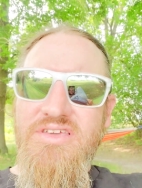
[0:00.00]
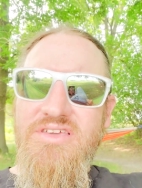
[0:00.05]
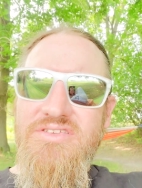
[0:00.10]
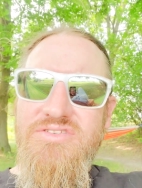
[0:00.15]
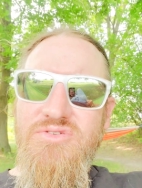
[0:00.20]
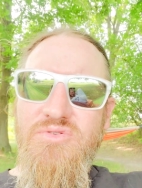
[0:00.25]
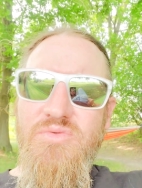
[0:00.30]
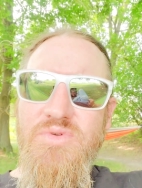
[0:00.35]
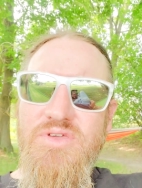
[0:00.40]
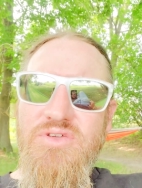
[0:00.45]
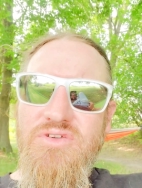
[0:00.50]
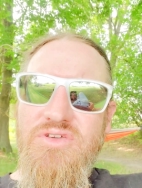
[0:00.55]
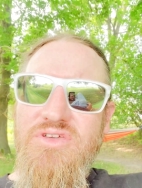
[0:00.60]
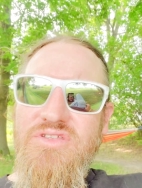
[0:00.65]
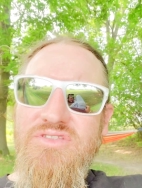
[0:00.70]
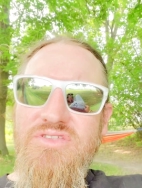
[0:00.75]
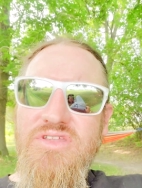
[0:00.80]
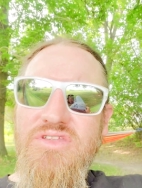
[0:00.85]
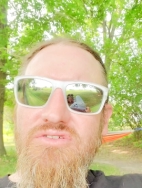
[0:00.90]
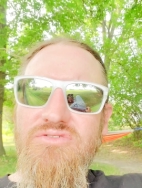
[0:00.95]
So we could
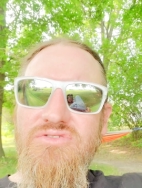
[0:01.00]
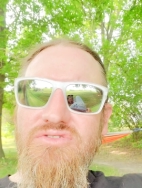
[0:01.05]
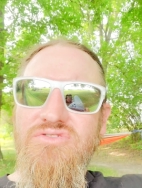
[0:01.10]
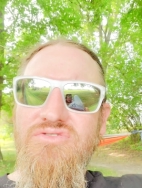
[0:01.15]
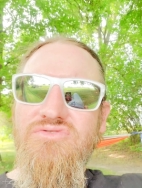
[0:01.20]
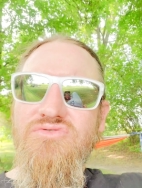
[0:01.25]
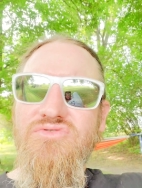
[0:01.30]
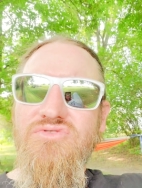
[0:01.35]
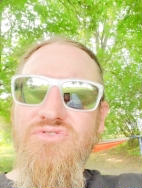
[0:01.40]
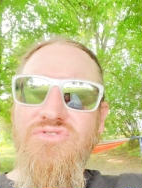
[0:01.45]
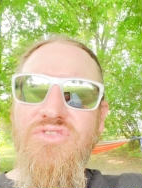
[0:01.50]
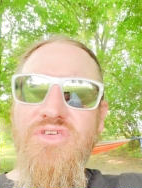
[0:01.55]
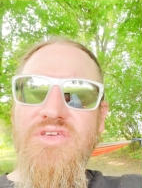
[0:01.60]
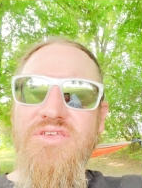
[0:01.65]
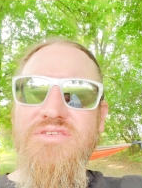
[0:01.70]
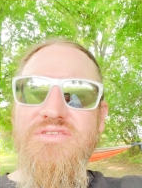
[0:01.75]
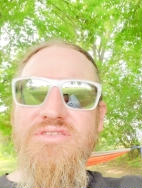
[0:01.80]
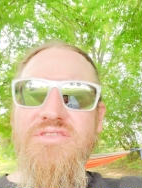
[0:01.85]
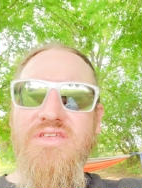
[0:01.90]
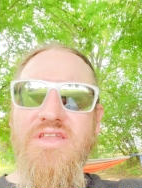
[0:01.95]
continue to do good
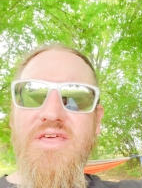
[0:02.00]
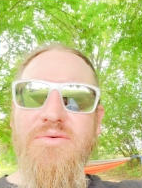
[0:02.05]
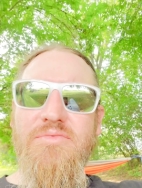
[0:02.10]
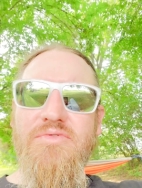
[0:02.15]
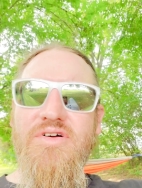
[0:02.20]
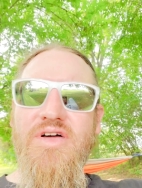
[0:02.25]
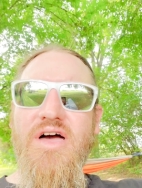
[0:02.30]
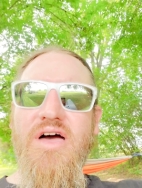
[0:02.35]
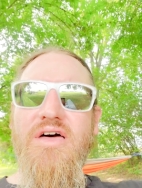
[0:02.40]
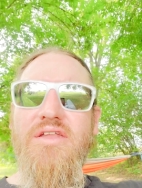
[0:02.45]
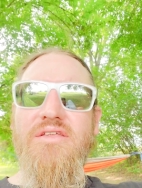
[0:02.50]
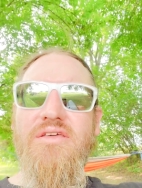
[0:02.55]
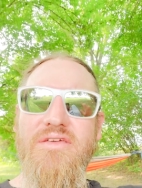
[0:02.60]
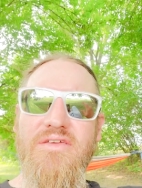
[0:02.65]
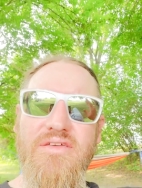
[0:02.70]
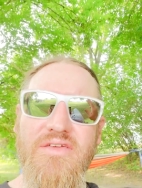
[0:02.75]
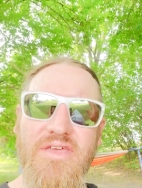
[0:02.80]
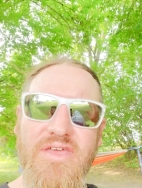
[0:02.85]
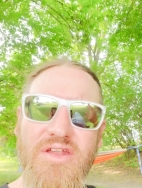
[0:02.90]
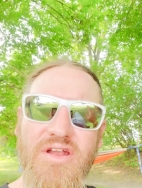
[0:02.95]
things in the name of God
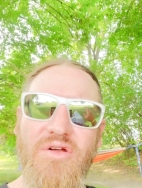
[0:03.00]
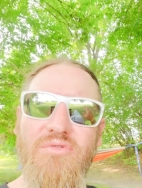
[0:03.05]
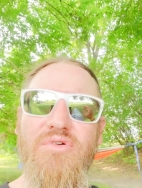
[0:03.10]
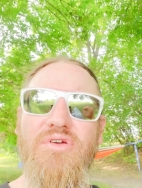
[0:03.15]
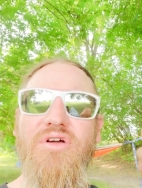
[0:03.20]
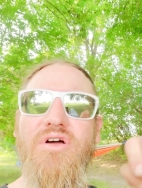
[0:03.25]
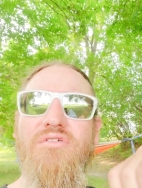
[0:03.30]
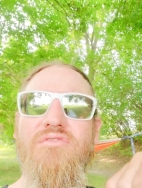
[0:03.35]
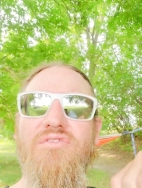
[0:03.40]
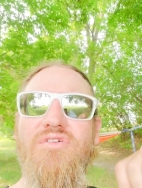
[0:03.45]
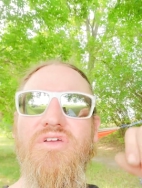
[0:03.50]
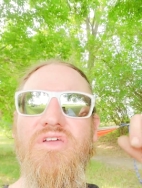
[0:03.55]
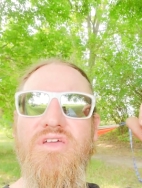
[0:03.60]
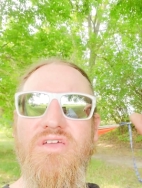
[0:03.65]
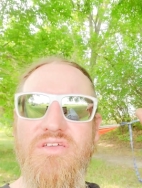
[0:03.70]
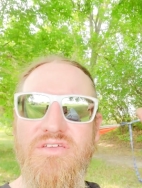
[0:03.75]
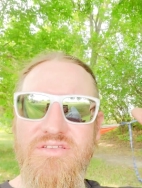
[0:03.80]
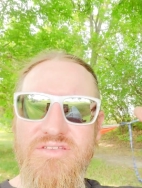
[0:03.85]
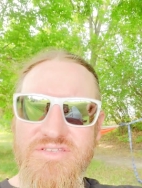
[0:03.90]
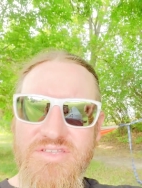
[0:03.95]
in our recovery,
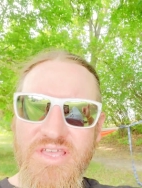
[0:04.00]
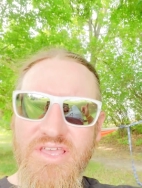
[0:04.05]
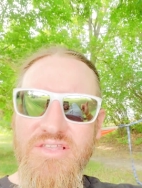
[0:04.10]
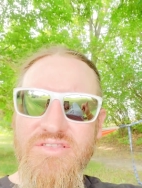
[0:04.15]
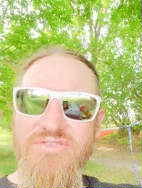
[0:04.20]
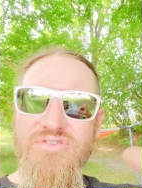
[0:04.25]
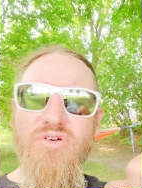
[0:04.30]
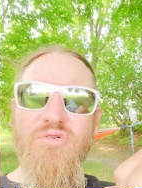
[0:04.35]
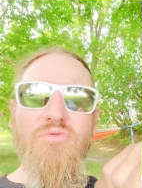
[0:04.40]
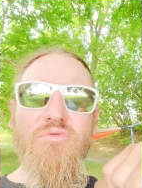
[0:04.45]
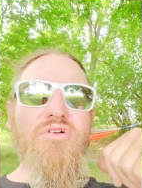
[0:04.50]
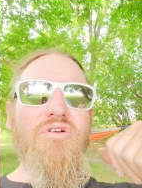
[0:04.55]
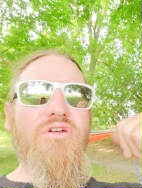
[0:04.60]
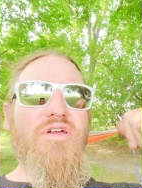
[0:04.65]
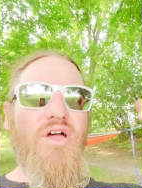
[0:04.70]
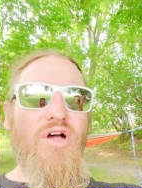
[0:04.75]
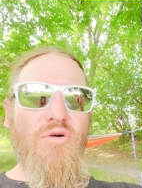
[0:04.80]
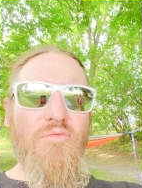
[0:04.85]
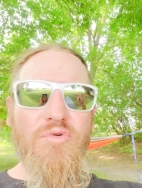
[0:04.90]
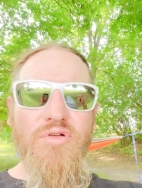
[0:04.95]
staying sober,
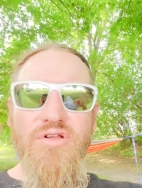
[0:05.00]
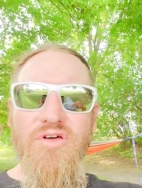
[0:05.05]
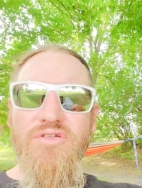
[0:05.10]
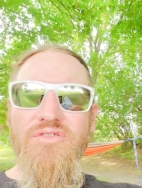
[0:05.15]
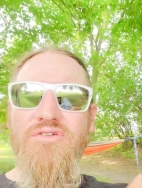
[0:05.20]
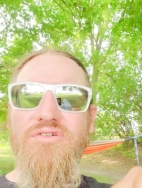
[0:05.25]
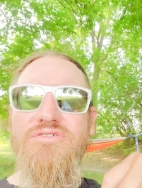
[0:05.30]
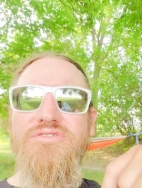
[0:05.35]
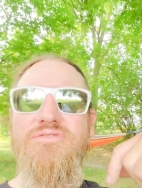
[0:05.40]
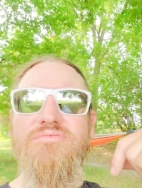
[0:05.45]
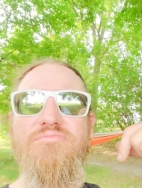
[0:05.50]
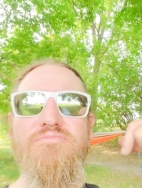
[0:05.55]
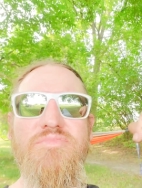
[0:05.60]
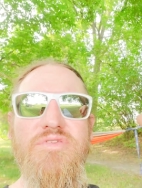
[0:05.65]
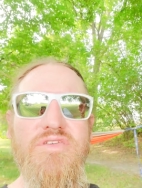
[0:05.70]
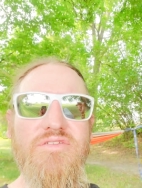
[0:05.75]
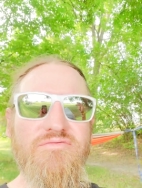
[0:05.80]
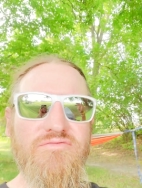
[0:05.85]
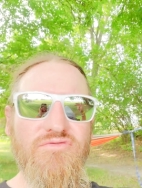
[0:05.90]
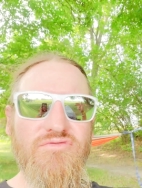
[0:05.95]
helping others,
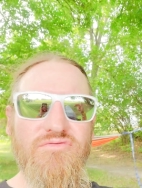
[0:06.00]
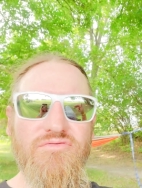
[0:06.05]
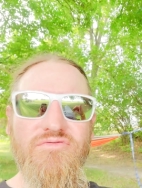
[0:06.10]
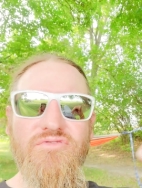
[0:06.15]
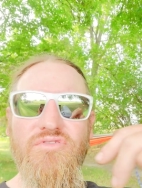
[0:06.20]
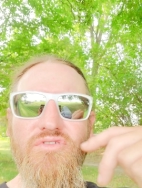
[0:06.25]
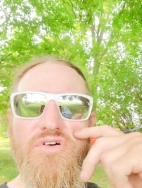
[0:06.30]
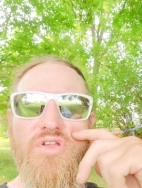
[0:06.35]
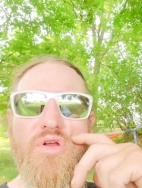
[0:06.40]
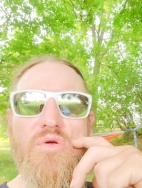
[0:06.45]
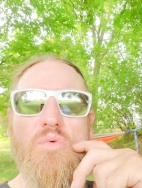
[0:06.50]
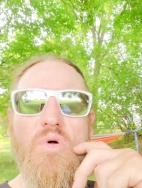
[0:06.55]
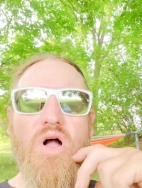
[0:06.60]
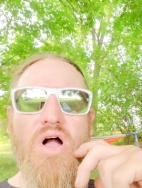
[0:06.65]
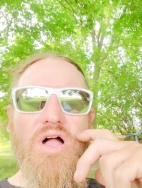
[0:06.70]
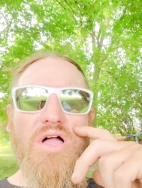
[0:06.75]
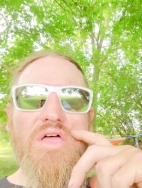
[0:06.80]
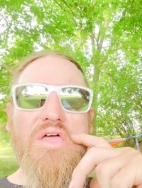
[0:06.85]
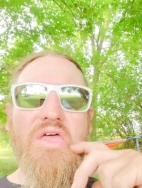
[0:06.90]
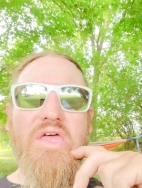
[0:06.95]
being fruitful in our
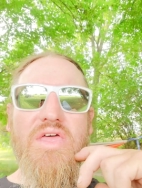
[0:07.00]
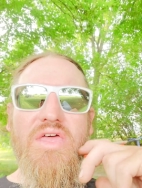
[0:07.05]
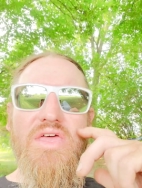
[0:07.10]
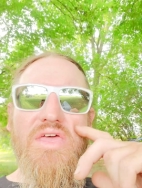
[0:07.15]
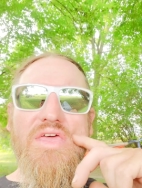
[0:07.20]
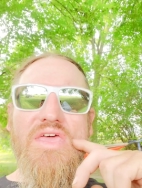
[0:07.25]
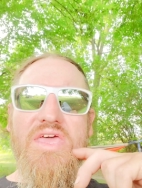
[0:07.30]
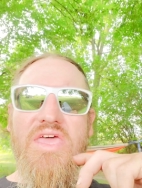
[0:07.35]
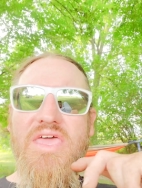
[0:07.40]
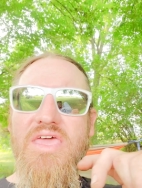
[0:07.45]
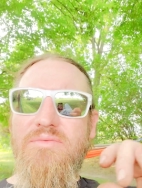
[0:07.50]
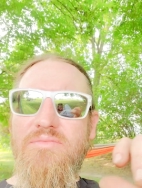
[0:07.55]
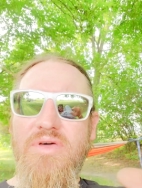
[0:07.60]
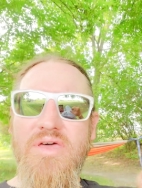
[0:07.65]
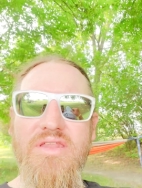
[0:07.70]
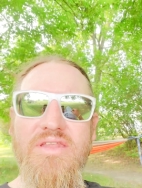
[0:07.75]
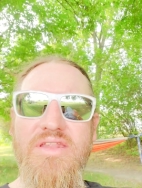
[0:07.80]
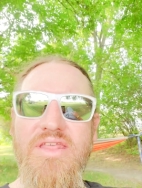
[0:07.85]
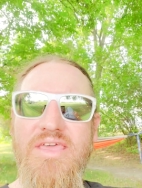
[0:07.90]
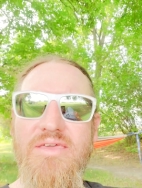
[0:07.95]
walk.
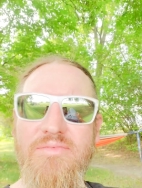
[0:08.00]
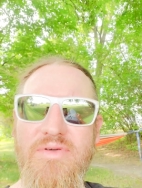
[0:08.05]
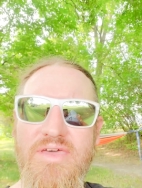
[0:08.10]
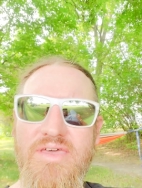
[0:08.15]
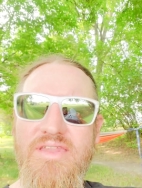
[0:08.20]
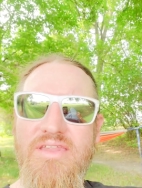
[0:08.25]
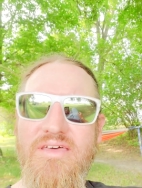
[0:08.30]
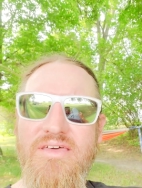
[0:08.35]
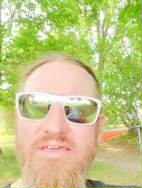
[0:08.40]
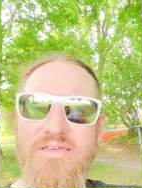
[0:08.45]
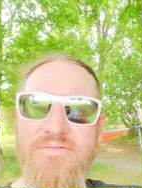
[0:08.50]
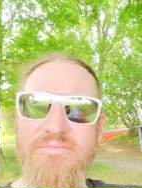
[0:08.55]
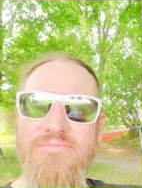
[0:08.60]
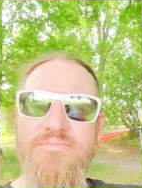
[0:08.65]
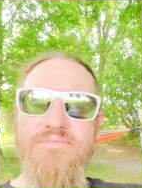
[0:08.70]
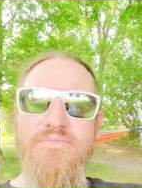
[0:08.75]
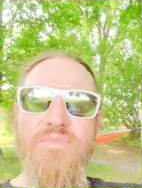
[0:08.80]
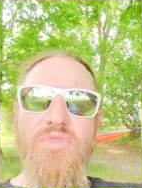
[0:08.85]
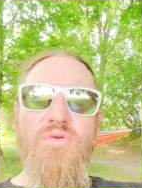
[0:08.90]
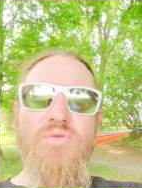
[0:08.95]
Amen and amen, huh?
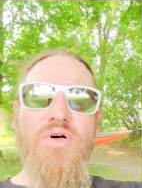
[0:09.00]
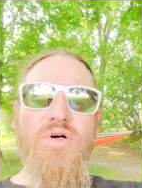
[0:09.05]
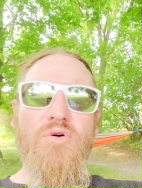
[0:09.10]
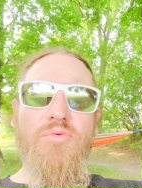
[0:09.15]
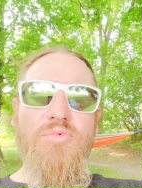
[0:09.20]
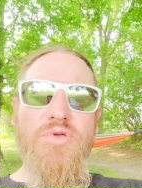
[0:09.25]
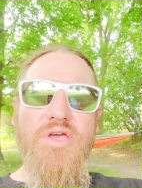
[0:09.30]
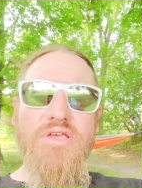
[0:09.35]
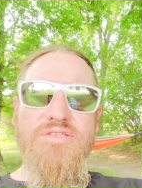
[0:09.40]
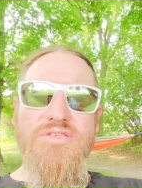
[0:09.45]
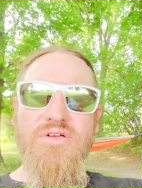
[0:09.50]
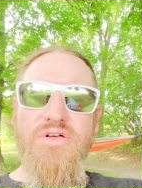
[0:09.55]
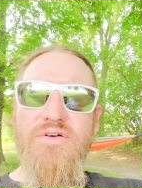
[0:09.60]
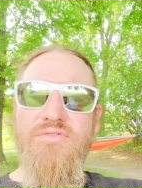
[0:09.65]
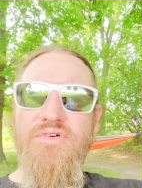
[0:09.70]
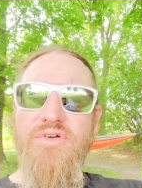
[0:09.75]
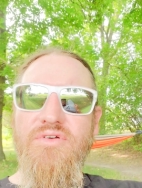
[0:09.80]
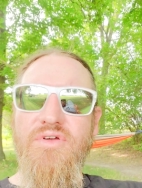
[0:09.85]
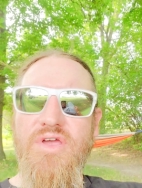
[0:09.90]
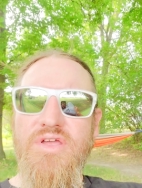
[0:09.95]
Well, I hope you guys all have
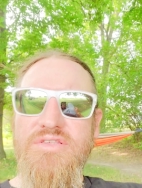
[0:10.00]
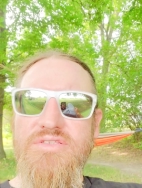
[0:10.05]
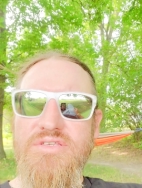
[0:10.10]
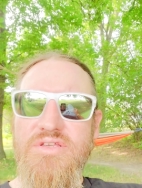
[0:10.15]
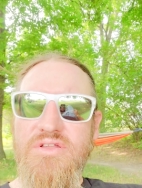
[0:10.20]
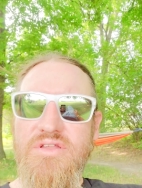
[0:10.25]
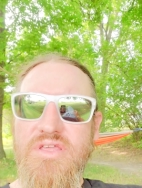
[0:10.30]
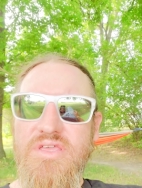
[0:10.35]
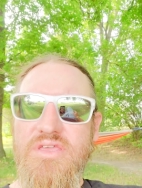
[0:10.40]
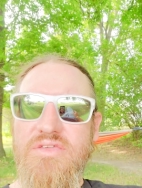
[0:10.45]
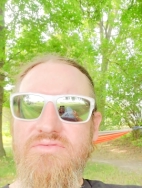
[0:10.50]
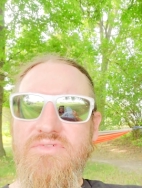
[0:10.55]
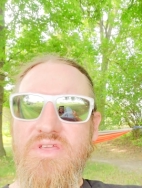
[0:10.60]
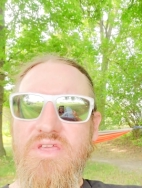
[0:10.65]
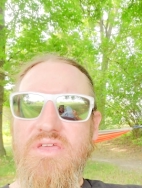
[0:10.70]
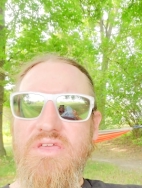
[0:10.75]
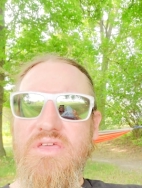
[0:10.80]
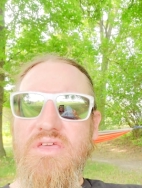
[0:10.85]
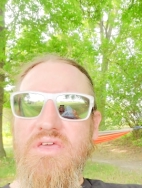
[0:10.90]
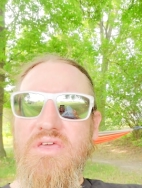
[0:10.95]
a great Sunday
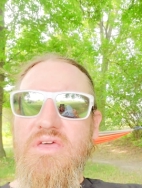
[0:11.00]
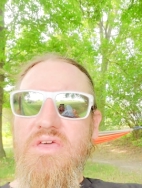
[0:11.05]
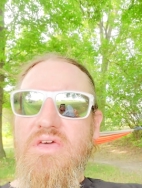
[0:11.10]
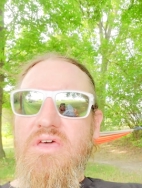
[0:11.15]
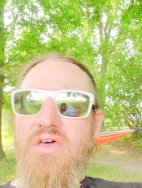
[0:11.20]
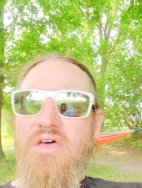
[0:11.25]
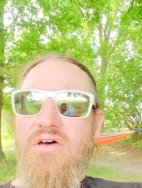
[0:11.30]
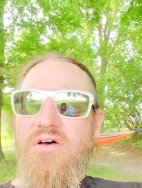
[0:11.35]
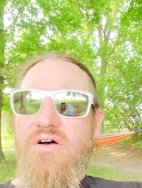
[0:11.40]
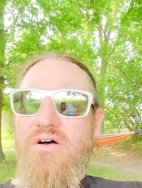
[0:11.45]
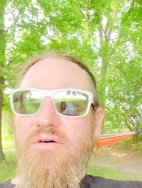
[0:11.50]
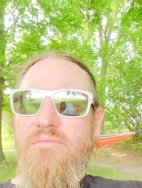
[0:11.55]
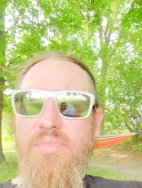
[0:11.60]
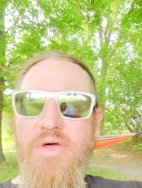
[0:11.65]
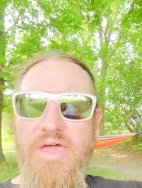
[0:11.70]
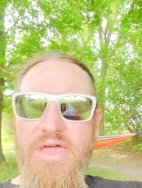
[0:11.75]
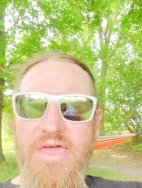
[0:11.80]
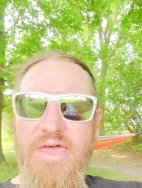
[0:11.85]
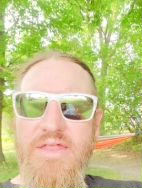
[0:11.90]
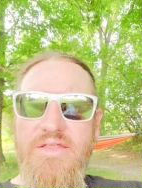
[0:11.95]
evening um,
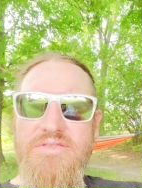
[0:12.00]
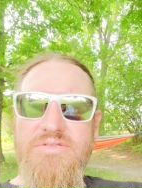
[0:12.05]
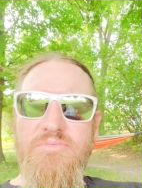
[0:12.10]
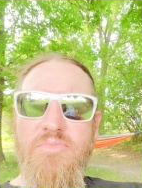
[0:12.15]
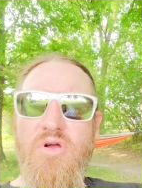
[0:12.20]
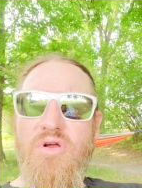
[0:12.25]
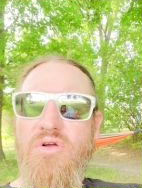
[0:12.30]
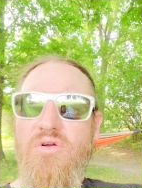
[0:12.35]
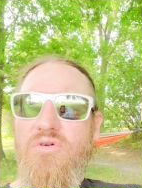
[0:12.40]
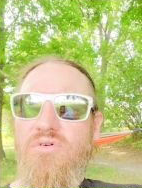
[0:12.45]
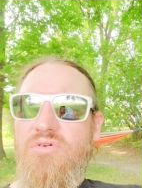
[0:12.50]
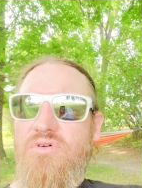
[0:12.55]
back at it tomorrow.